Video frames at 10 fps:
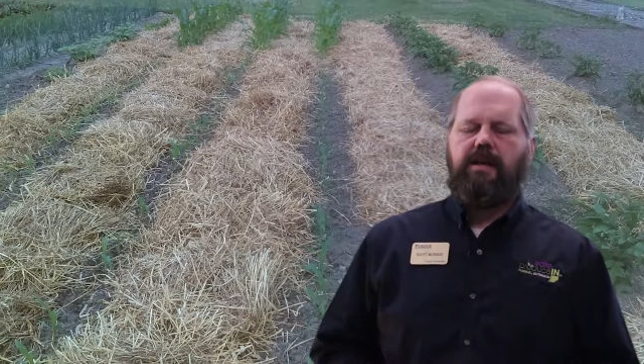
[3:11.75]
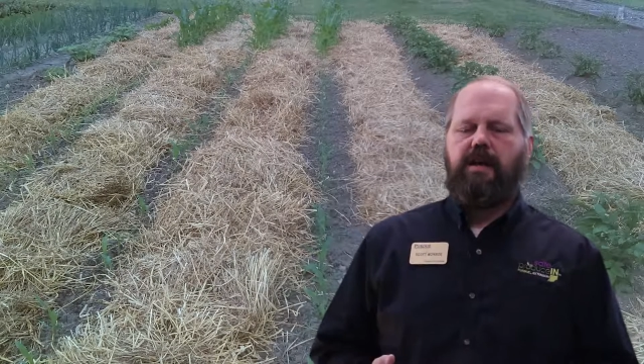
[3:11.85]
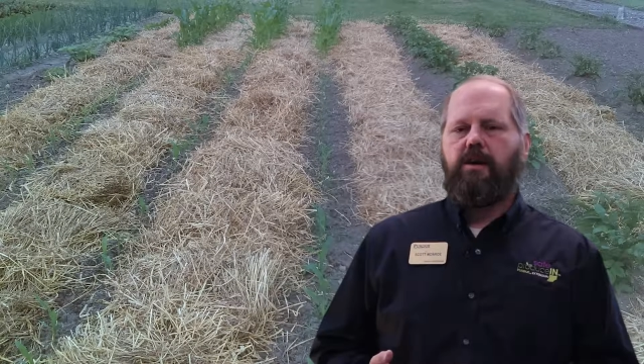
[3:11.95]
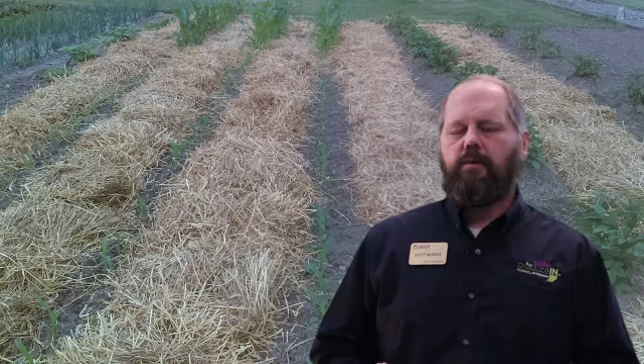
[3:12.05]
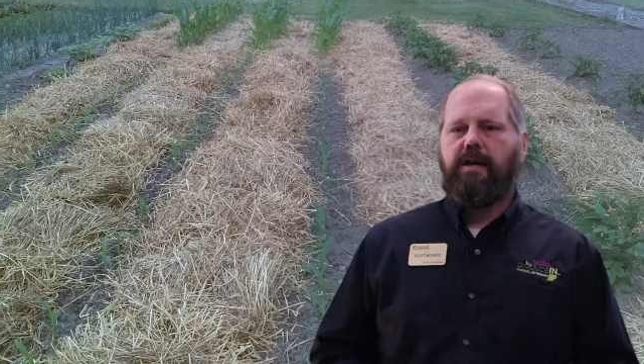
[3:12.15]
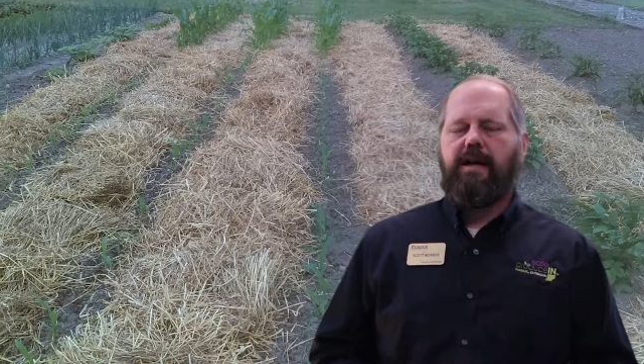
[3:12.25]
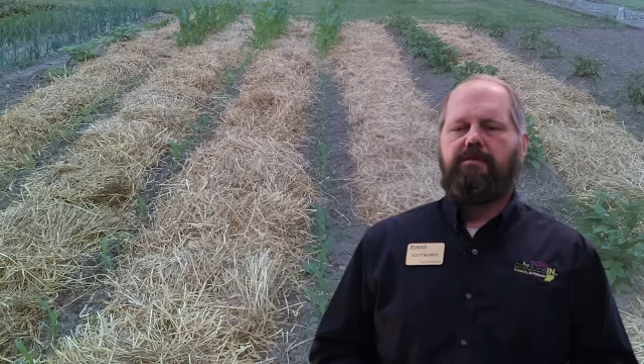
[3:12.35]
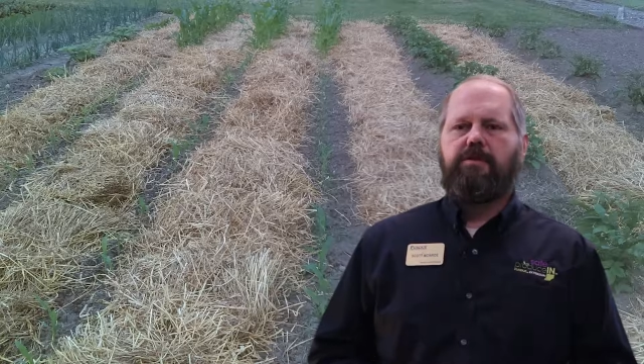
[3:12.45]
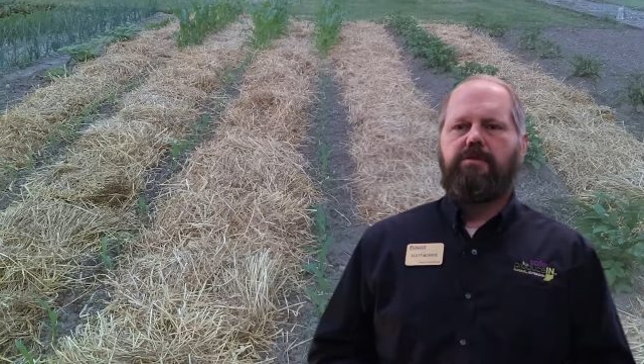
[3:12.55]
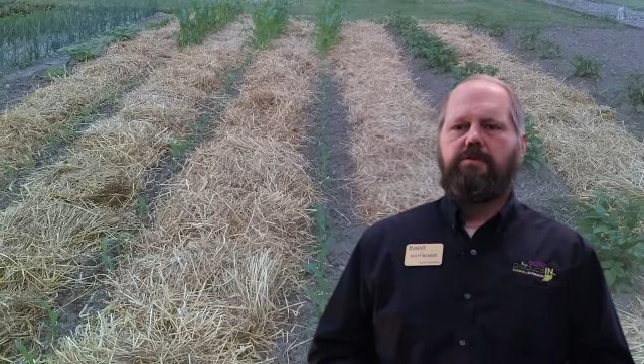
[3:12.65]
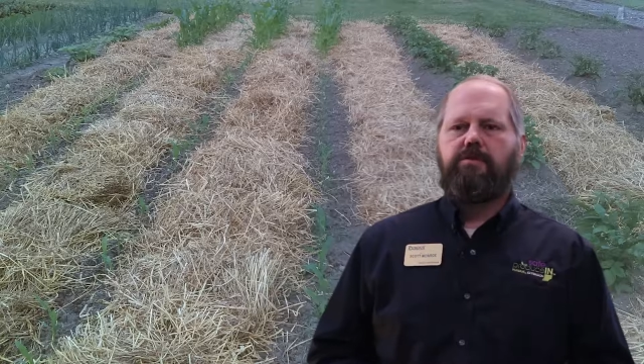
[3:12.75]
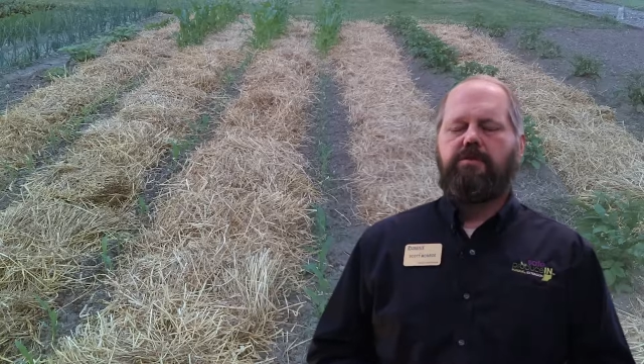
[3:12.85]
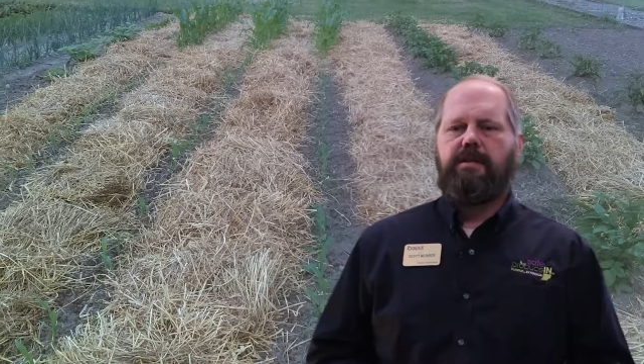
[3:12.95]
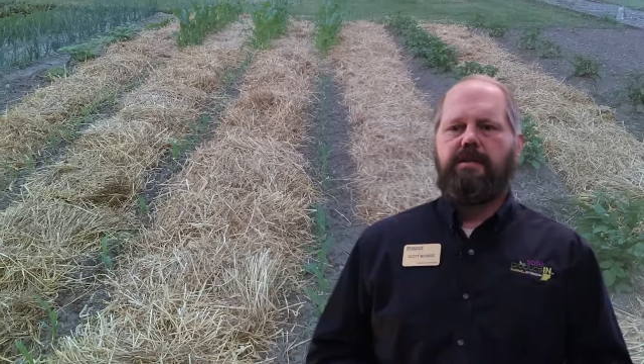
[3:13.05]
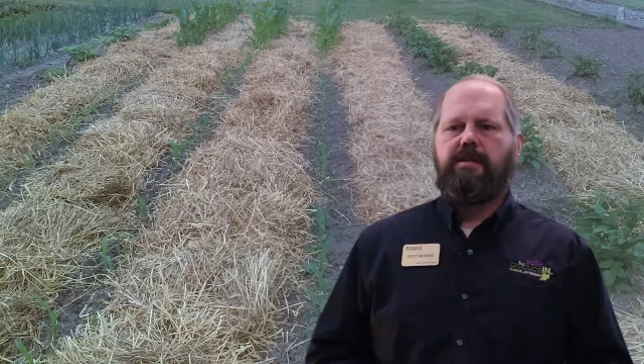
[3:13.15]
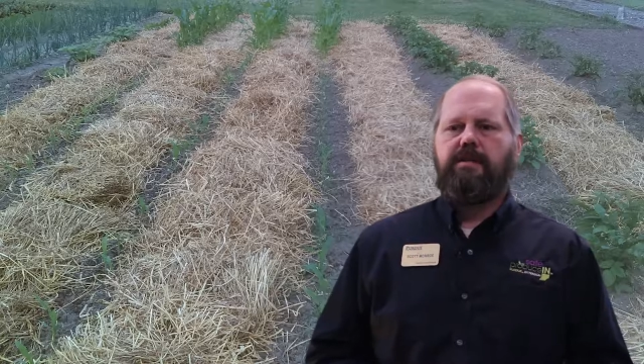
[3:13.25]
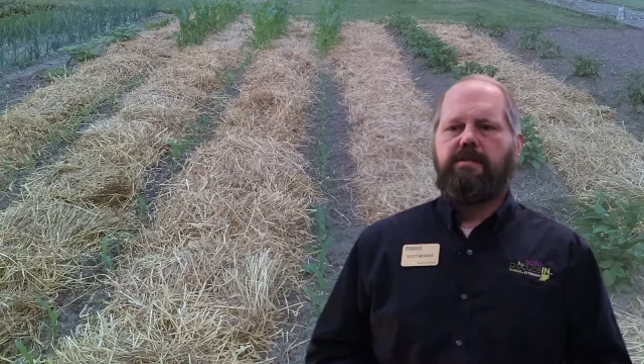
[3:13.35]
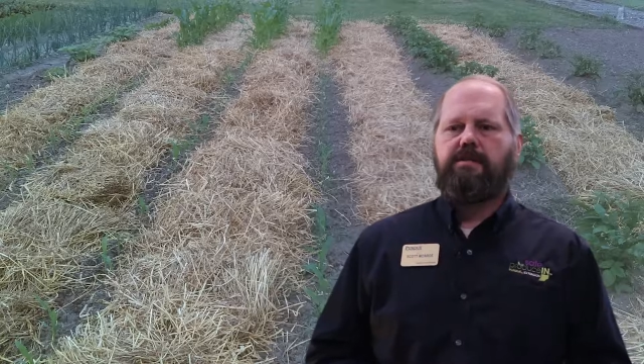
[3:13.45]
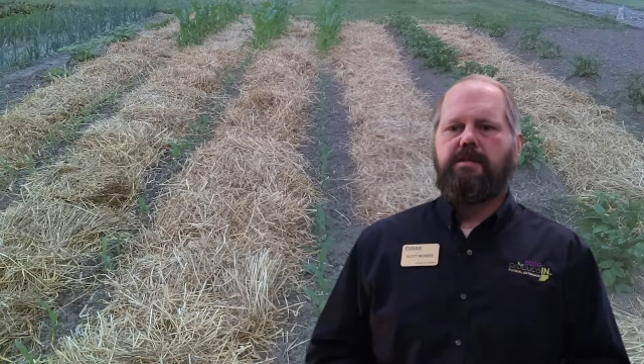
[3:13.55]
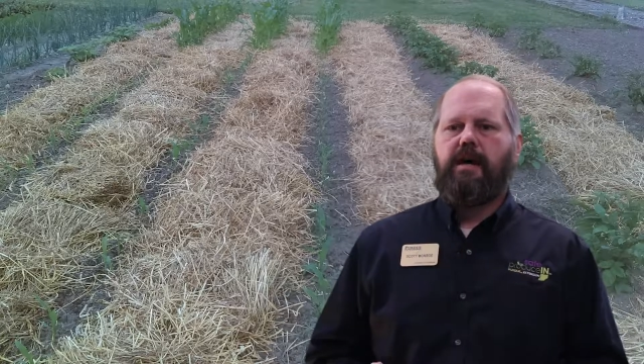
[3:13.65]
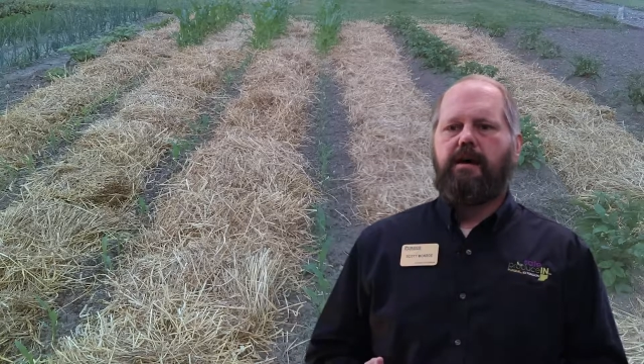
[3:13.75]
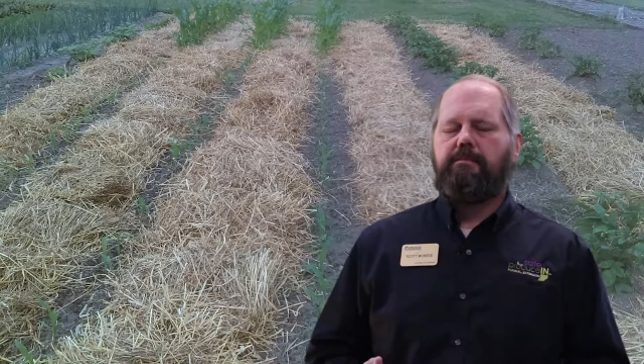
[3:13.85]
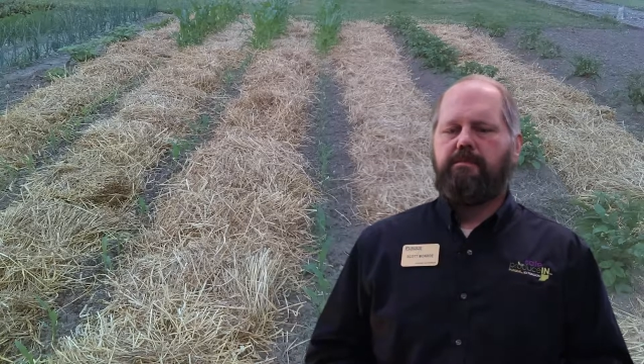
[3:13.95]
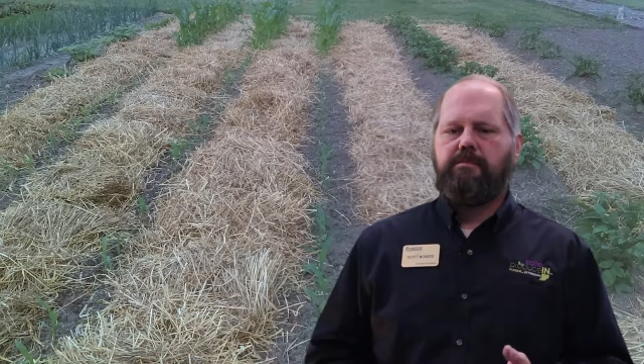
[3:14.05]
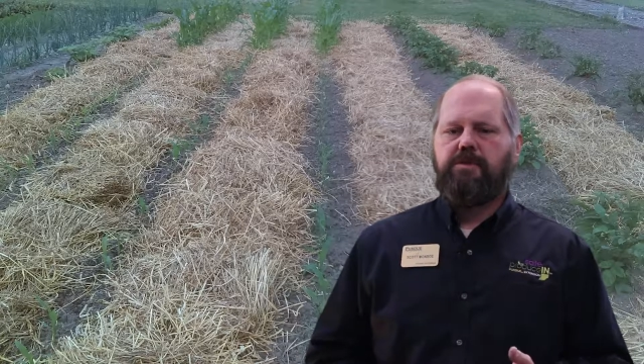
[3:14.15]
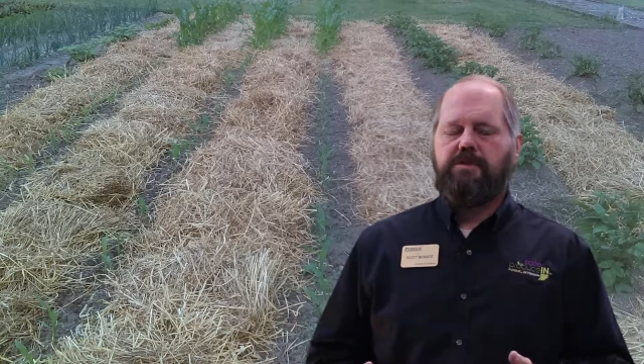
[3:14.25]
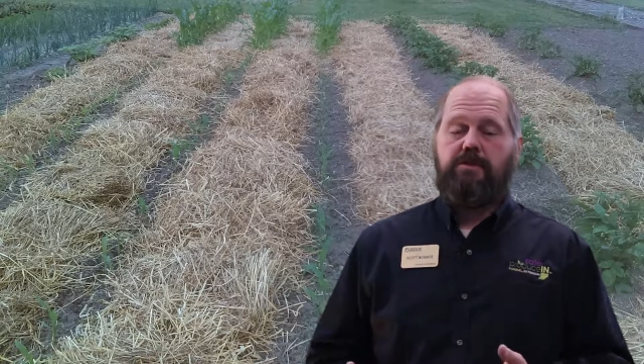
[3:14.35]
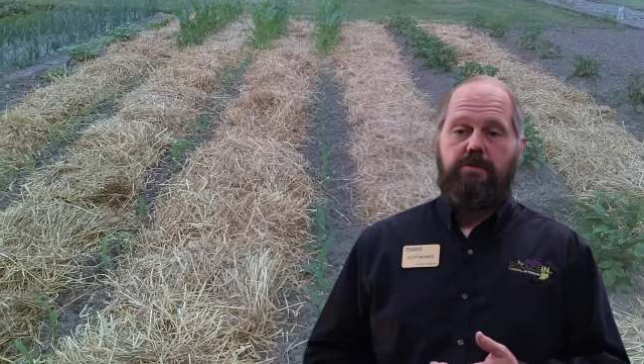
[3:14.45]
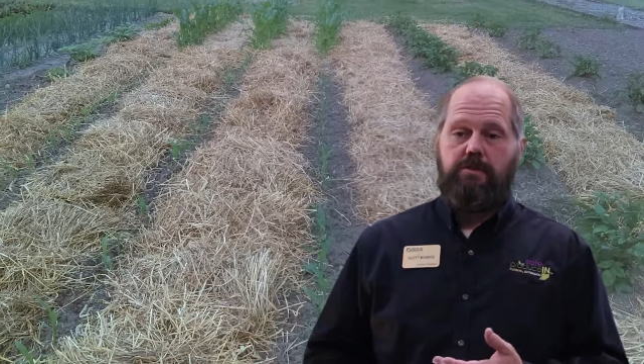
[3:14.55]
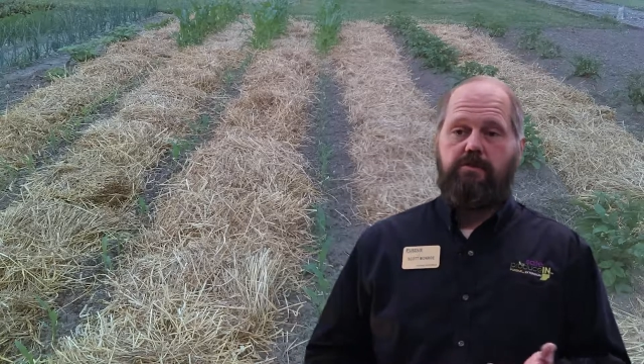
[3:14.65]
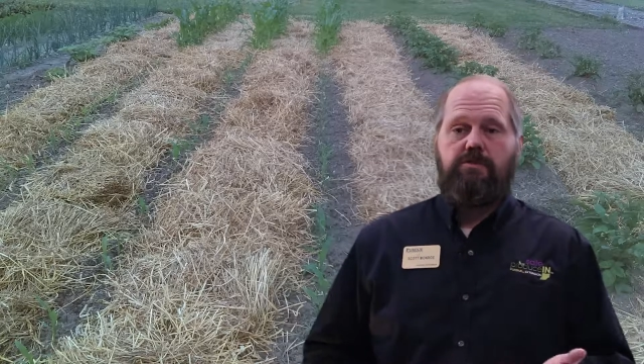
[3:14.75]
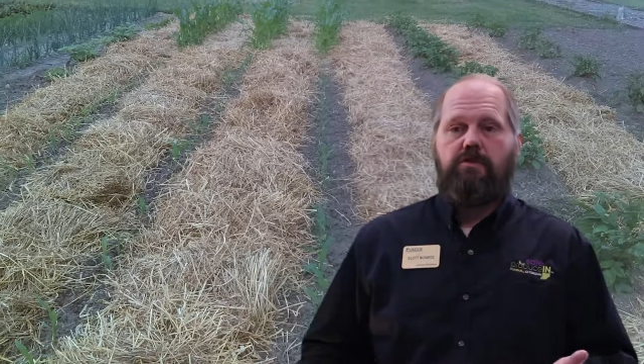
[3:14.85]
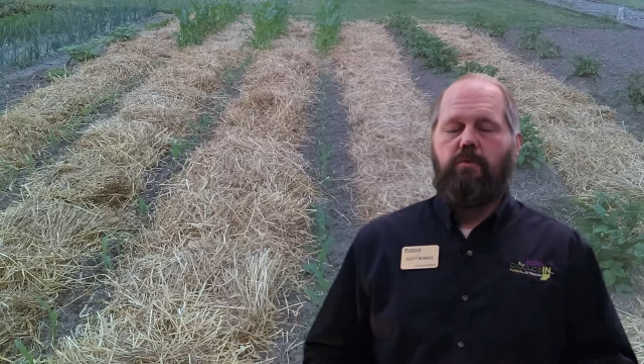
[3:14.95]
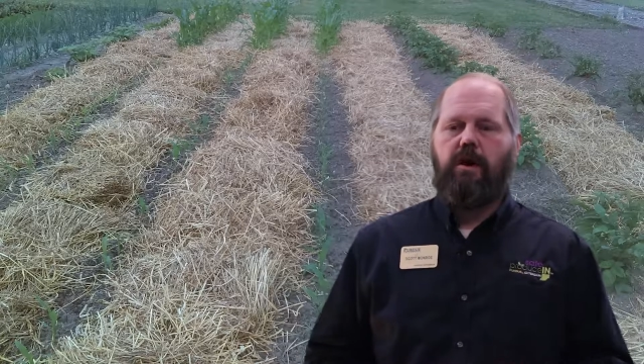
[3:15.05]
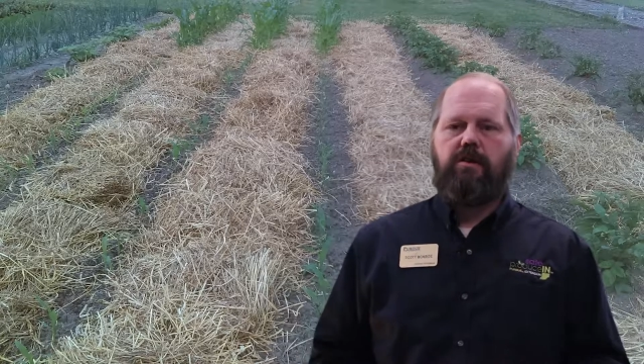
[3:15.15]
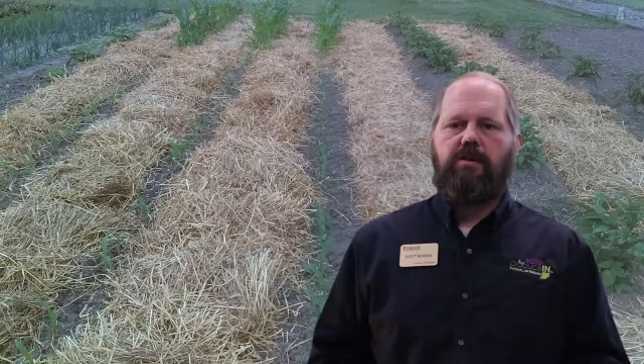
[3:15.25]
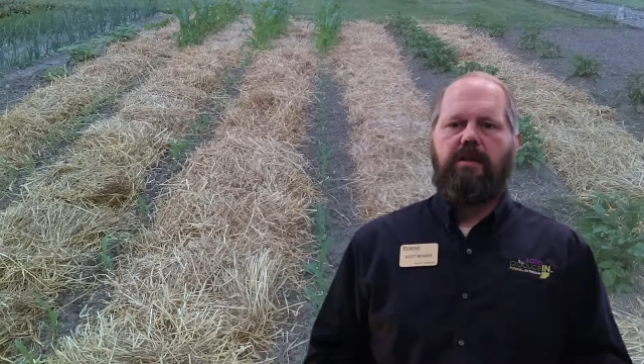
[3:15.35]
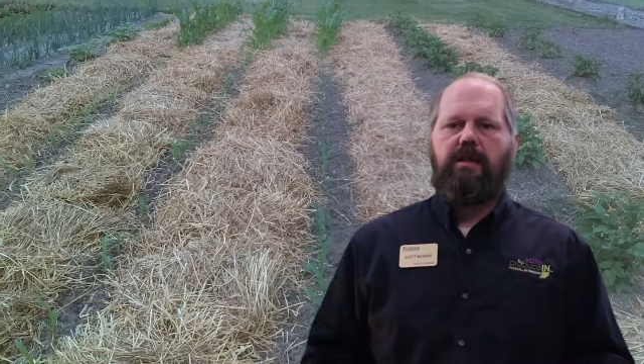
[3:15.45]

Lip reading: and all we have to do is just use the water.